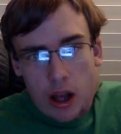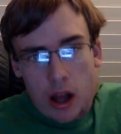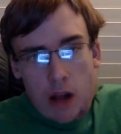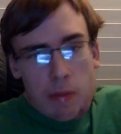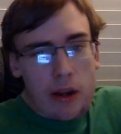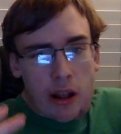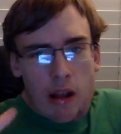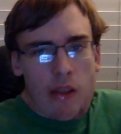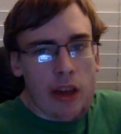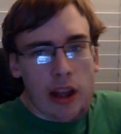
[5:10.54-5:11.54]
but he's not
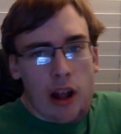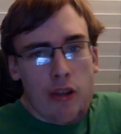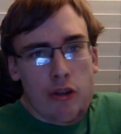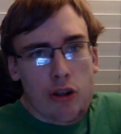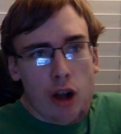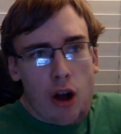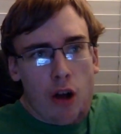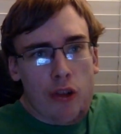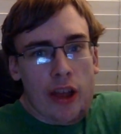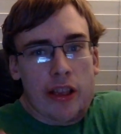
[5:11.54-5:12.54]
like an underdog
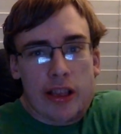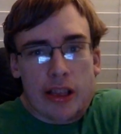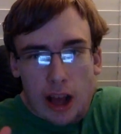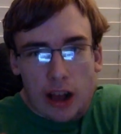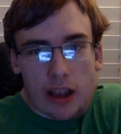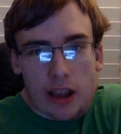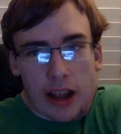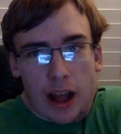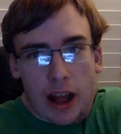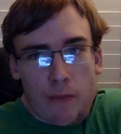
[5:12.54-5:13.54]
that sucks at
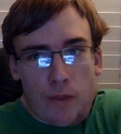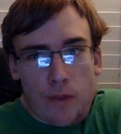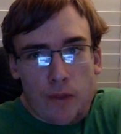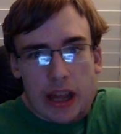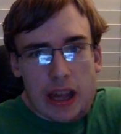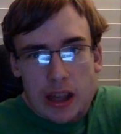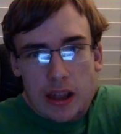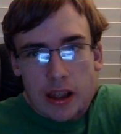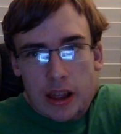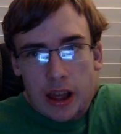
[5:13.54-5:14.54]
fighting,
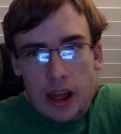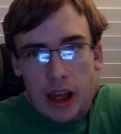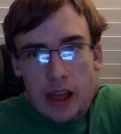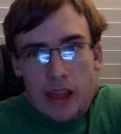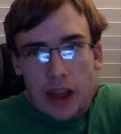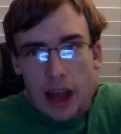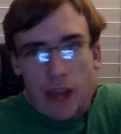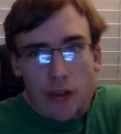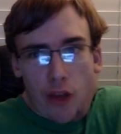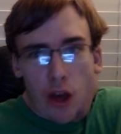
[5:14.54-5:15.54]
that has a
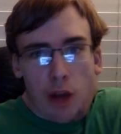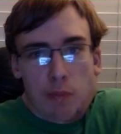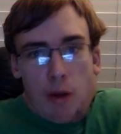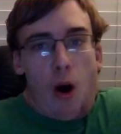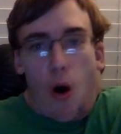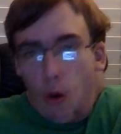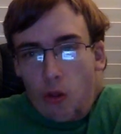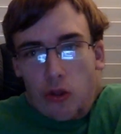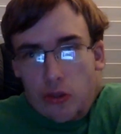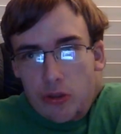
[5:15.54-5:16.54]
lot of balls.
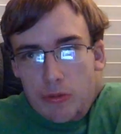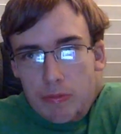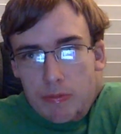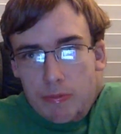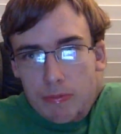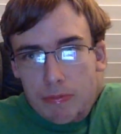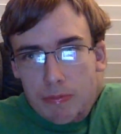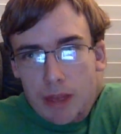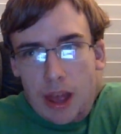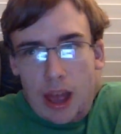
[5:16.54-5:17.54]

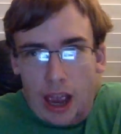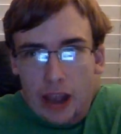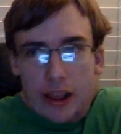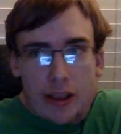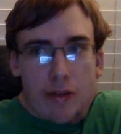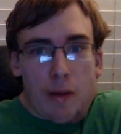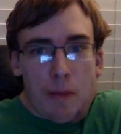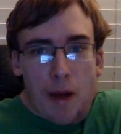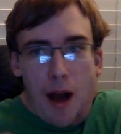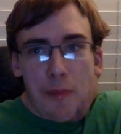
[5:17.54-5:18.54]
It's actually quite the
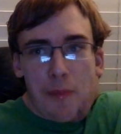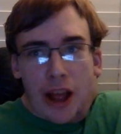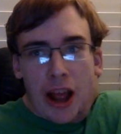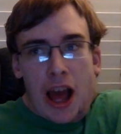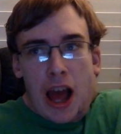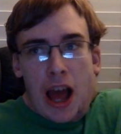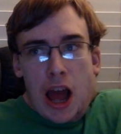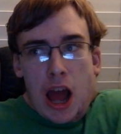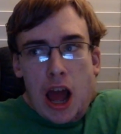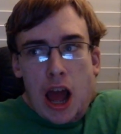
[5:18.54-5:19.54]
opposite.
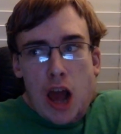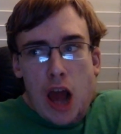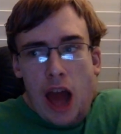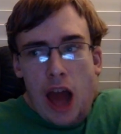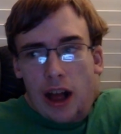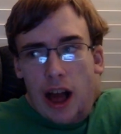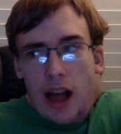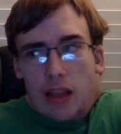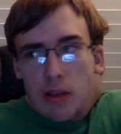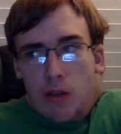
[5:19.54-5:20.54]
Unless,
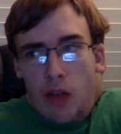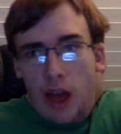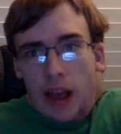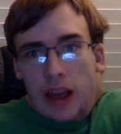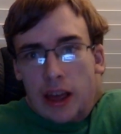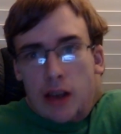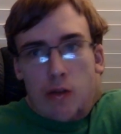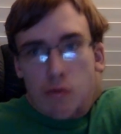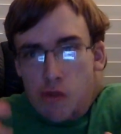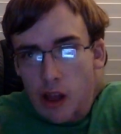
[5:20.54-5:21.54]
like, he's
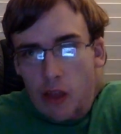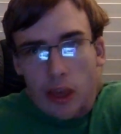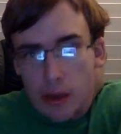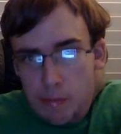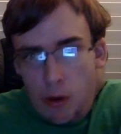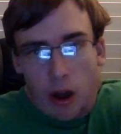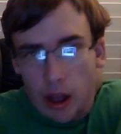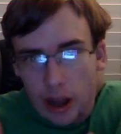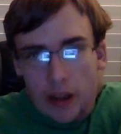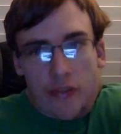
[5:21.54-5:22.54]
really put in
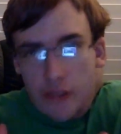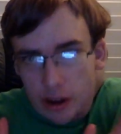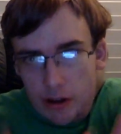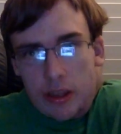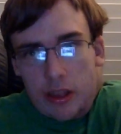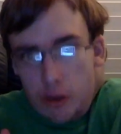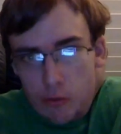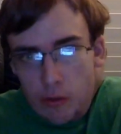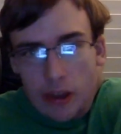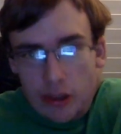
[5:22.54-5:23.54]
a serious
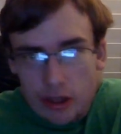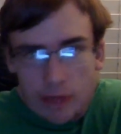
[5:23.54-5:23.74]
situation